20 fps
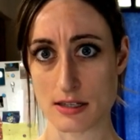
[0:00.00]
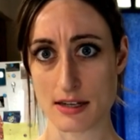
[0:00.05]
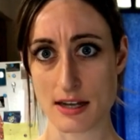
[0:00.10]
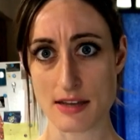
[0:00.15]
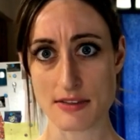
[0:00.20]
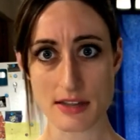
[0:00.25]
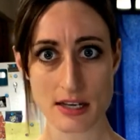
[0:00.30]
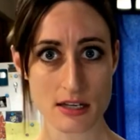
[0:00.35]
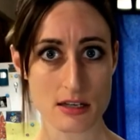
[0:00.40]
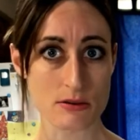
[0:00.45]

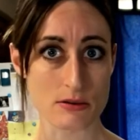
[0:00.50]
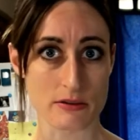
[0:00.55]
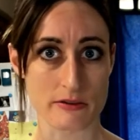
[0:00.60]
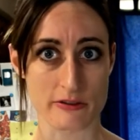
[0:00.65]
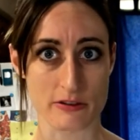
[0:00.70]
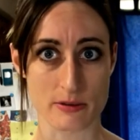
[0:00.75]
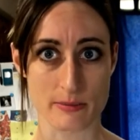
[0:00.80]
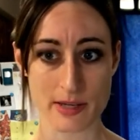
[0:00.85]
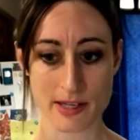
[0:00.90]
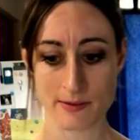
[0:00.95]
got that going
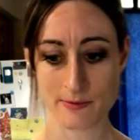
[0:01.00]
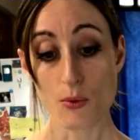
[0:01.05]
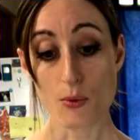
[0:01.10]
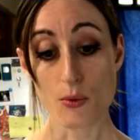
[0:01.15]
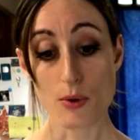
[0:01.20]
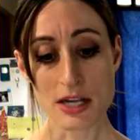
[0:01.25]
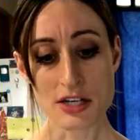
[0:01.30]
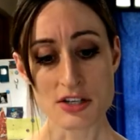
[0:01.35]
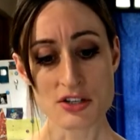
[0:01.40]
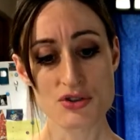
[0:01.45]
for me.
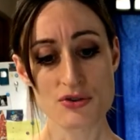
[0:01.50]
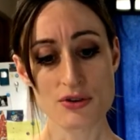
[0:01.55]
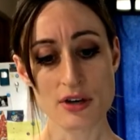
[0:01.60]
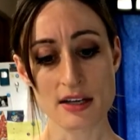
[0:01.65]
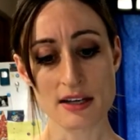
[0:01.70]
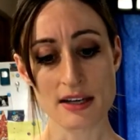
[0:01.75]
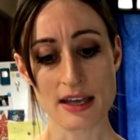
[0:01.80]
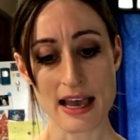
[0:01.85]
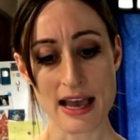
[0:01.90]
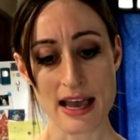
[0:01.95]
What
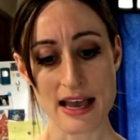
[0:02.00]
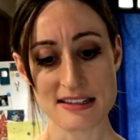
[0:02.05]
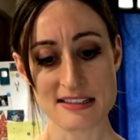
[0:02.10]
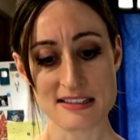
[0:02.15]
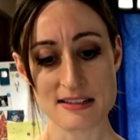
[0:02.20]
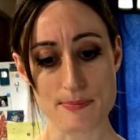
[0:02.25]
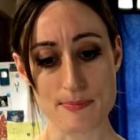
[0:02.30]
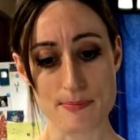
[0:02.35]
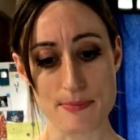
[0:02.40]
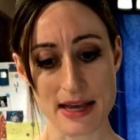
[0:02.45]

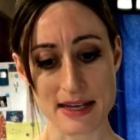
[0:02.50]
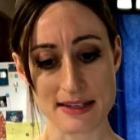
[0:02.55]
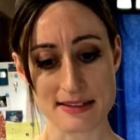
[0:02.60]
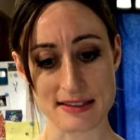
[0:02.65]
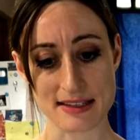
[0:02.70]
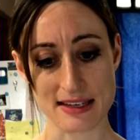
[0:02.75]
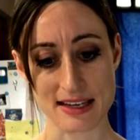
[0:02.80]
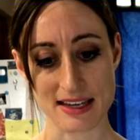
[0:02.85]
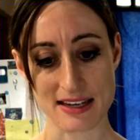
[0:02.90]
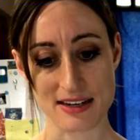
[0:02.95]
drunk-ass
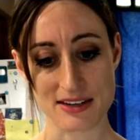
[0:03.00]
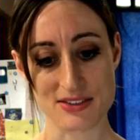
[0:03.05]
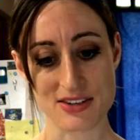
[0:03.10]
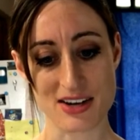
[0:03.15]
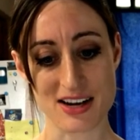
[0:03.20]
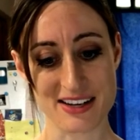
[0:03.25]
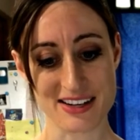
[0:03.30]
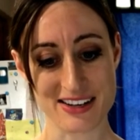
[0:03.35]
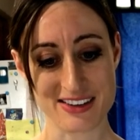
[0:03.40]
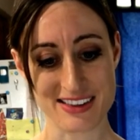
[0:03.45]
Mexican
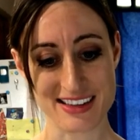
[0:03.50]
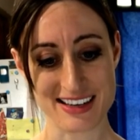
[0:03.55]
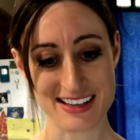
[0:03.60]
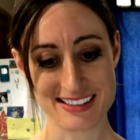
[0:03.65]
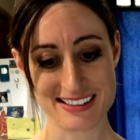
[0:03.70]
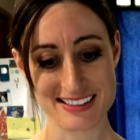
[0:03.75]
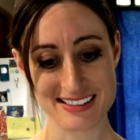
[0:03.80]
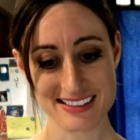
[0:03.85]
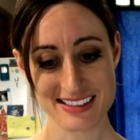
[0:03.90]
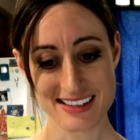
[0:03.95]
taught you
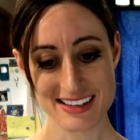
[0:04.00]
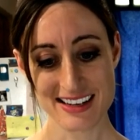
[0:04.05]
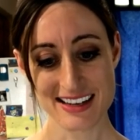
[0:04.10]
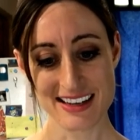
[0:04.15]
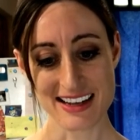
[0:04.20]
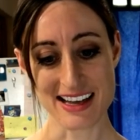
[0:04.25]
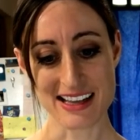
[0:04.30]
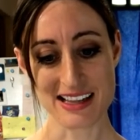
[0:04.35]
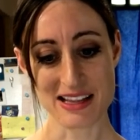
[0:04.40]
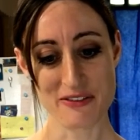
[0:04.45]
this?
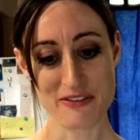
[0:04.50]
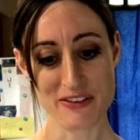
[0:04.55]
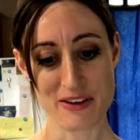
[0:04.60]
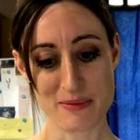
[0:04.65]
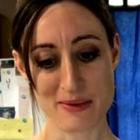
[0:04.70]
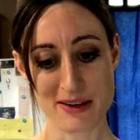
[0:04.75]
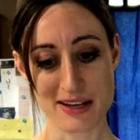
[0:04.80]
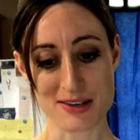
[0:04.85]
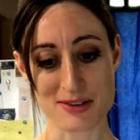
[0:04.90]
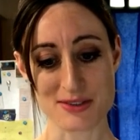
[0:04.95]

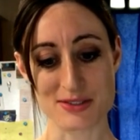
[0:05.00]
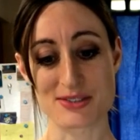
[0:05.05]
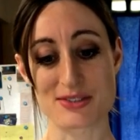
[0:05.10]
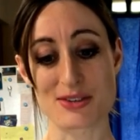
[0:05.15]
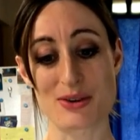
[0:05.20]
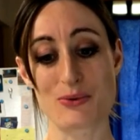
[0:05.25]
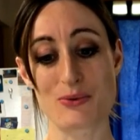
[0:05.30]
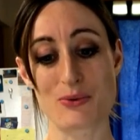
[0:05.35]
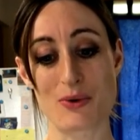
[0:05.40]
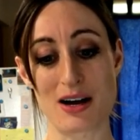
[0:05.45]
LFMAO,
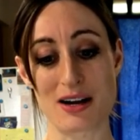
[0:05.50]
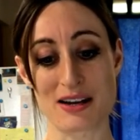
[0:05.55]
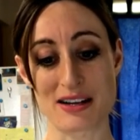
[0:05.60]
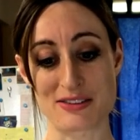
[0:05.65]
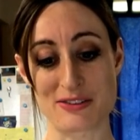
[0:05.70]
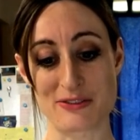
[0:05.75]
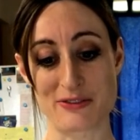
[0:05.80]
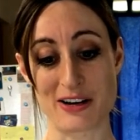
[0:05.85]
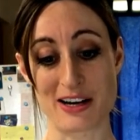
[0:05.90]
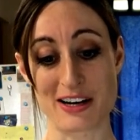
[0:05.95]
so wrong
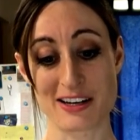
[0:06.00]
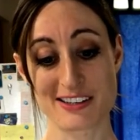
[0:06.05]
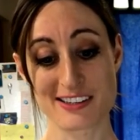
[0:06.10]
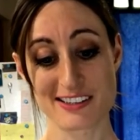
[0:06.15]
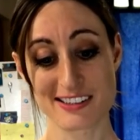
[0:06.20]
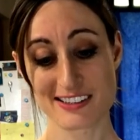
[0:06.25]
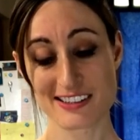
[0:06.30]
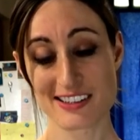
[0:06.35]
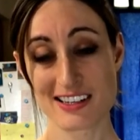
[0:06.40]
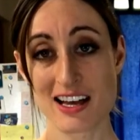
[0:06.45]
as fuck.
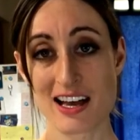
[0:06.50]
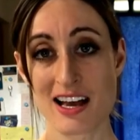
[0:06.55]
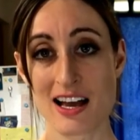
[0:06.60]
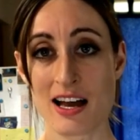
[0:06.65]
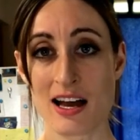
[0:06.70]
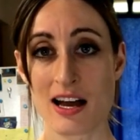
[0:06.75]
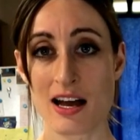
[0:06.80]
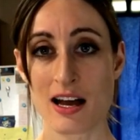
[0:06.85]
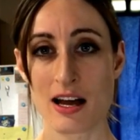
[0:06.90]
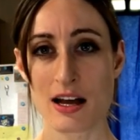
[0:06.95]

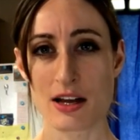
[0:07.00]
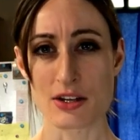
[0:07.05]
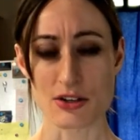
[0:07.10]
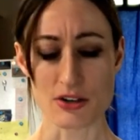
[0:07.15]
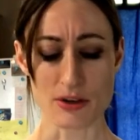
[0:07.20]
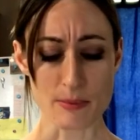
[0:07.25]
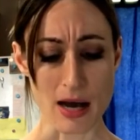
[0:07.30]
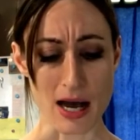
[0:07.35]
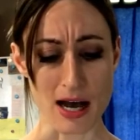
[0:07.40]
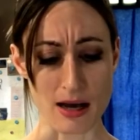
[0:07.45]

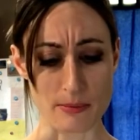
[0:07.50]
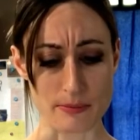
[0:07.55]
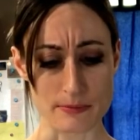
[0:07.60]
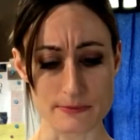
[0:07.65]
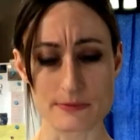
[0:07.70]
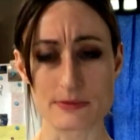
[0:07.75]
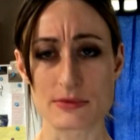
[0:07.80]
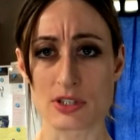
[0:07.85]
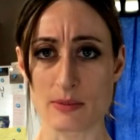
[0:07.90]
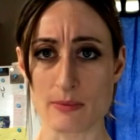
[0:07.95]
Your mom.
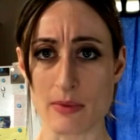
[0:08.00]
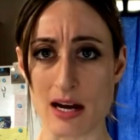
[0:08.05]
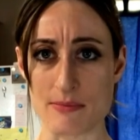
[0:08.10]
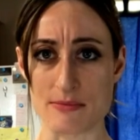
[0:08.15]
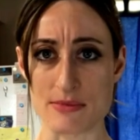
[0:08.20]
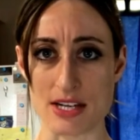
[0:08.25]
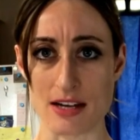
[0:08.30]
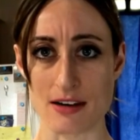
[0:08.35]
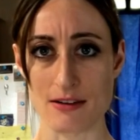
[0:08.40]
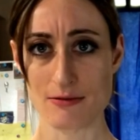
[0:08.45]
Your
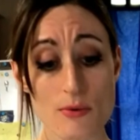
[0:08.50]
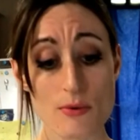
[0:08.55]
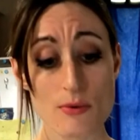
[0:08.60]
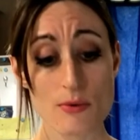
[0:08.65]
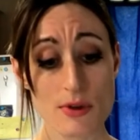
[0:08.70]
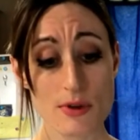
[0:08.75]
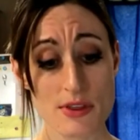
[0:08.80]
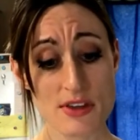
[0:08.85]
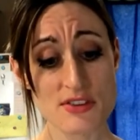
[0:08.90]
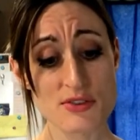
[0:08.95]
mom did.
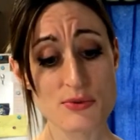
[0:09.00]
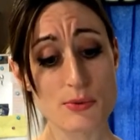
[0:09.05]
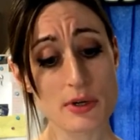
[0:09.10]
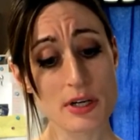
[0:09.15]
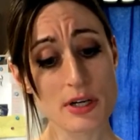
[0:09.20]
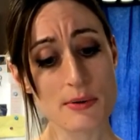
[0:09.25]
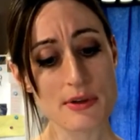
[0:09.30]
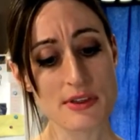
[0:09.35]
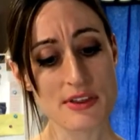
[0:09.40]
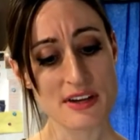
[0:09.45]
Will this work
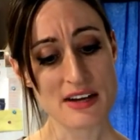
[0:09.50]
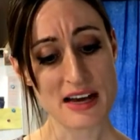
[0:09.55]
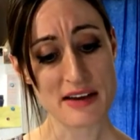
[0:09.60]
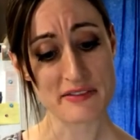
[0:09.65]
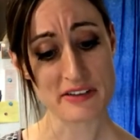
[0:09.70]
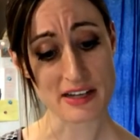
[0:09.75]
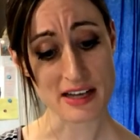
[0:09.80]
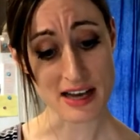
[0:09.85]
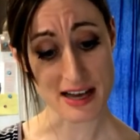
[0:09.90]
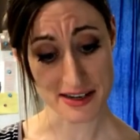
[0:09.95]
with an
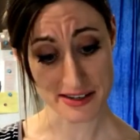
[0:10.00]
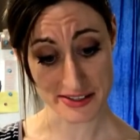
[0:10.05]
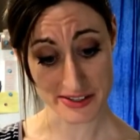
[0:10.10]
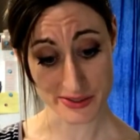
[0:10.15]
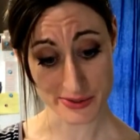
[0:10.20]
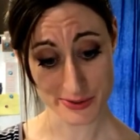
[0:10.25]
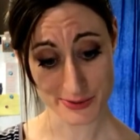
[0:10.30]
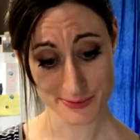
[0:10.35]
avocado?